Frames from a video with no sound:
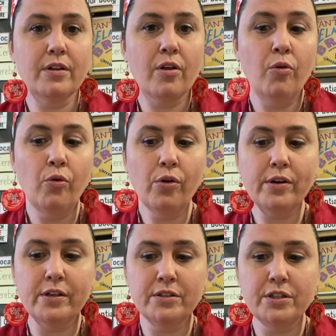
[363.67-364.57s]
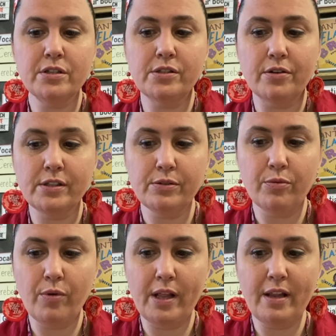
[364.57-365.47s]
Orange starts with
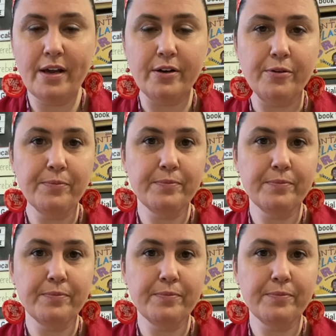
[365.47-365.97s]
what letter?